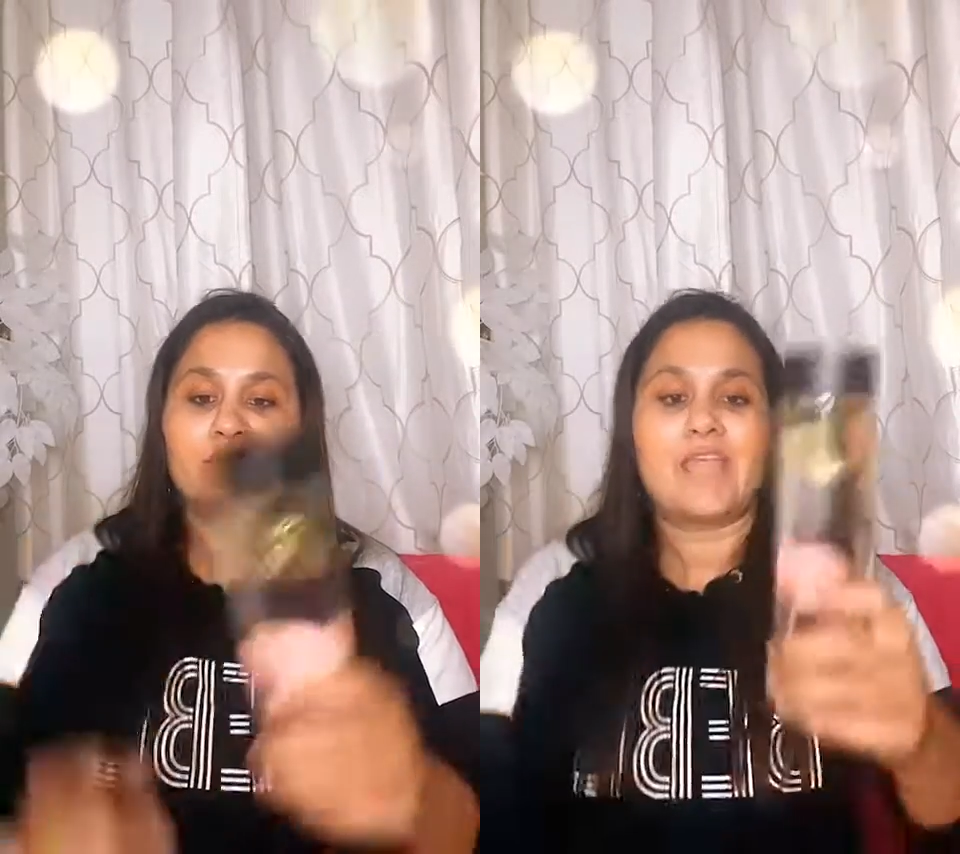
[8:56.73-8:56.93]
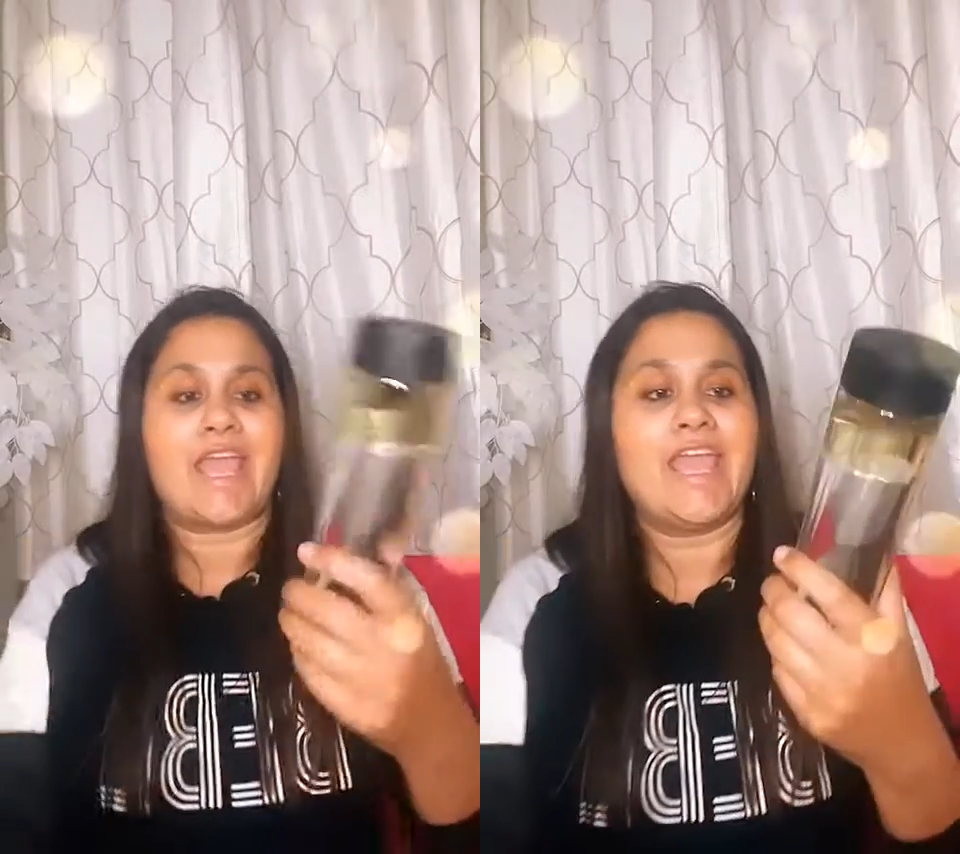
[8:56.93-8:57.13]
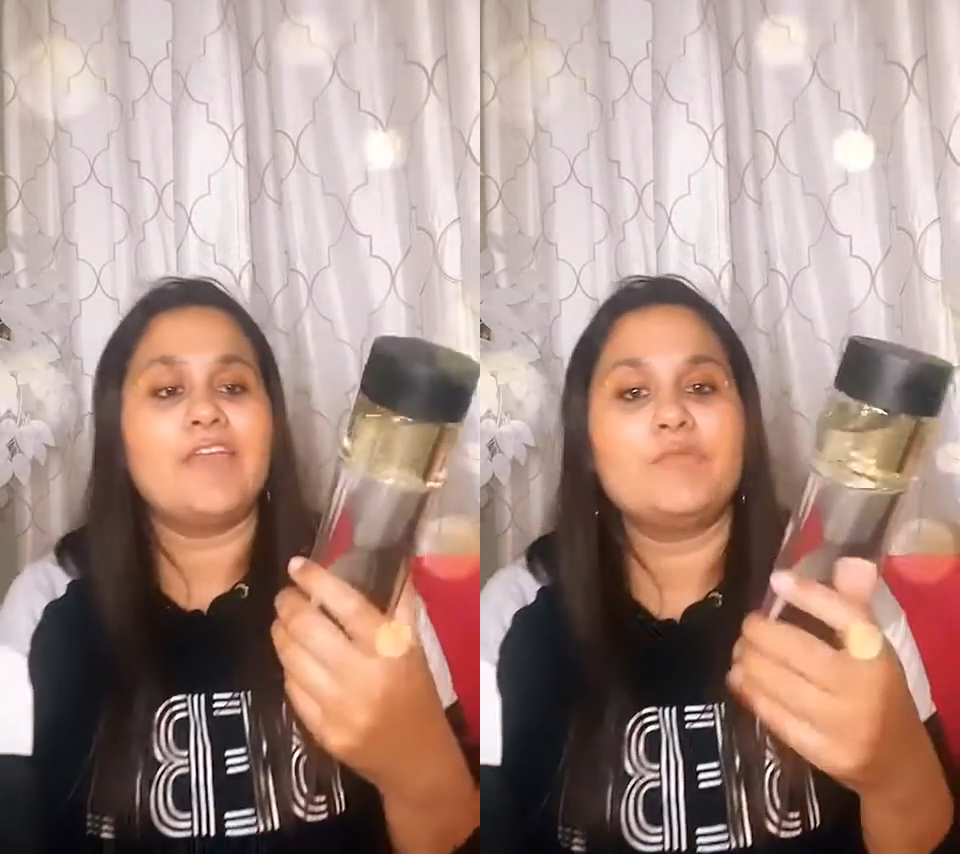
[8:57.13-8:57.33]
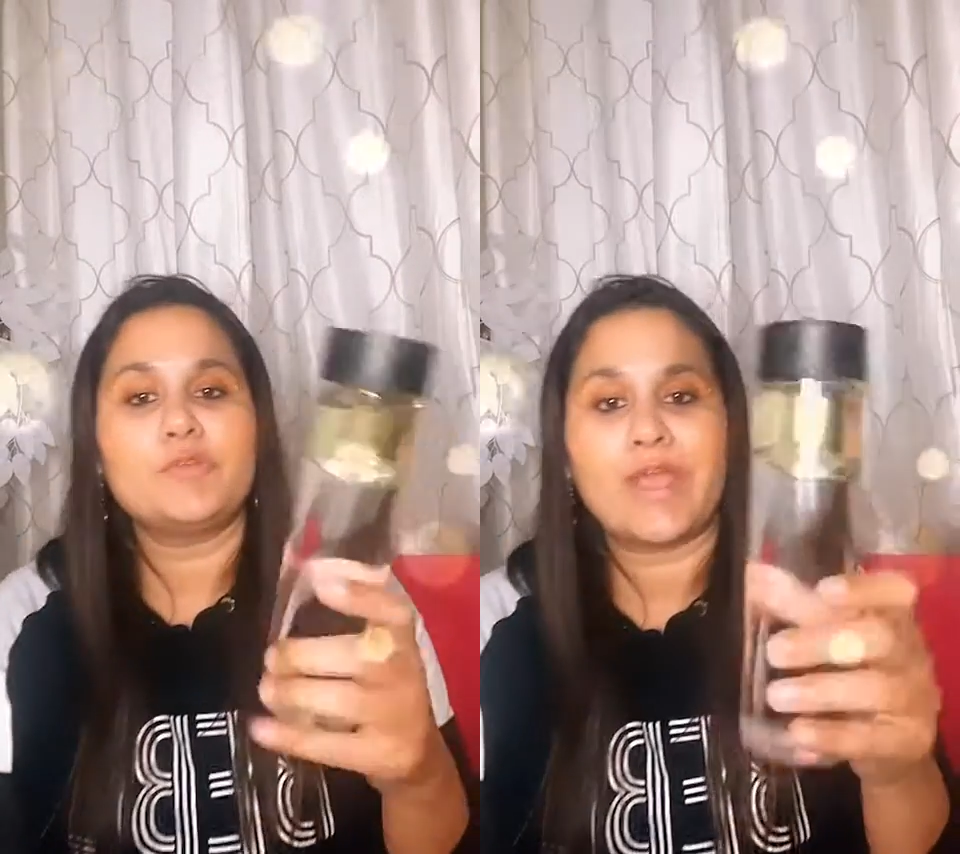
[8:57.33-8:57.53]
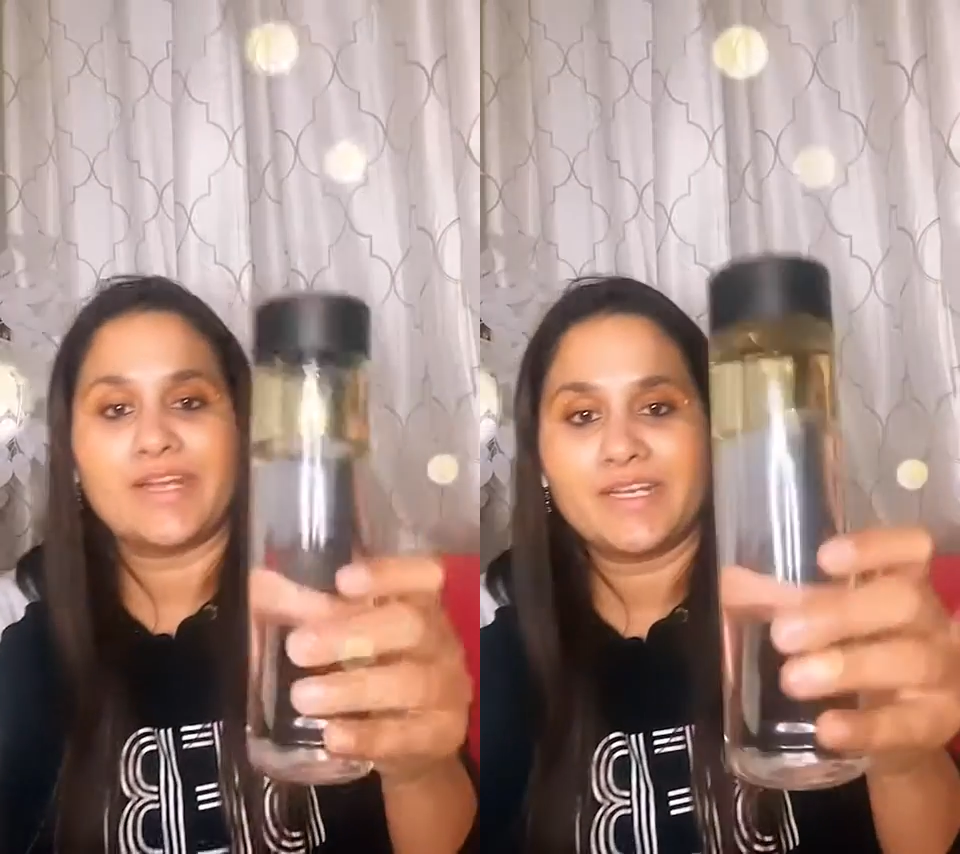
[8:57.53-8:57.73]
I have
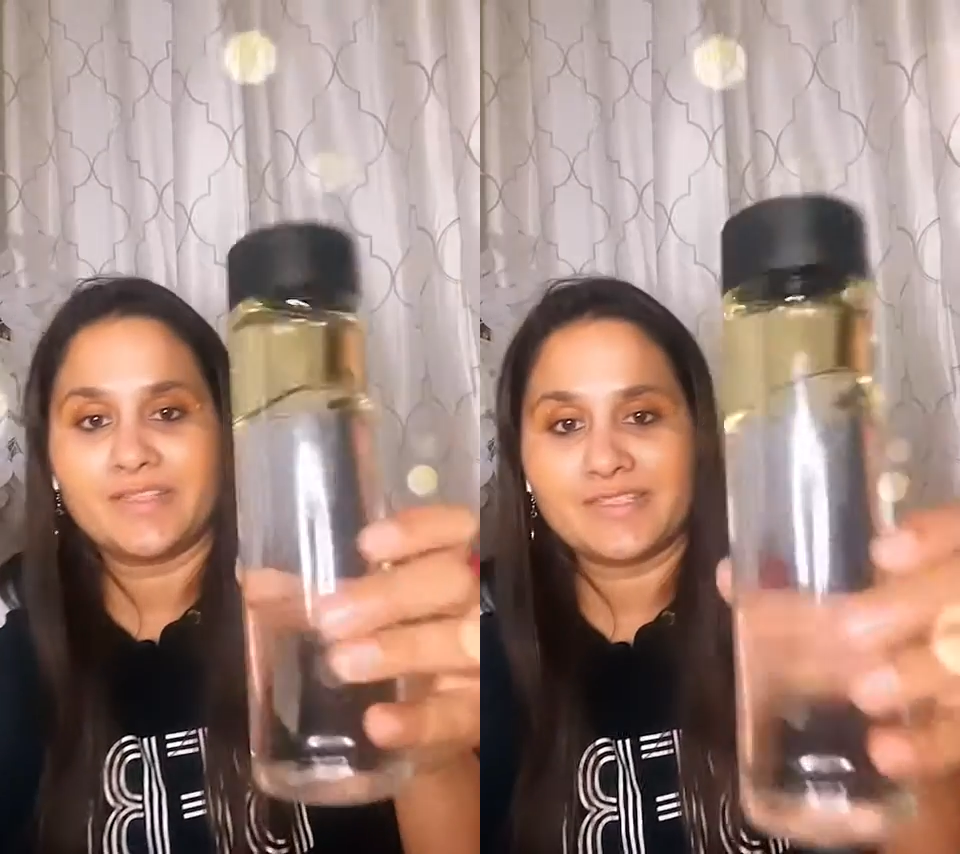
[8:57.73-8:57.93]
provided this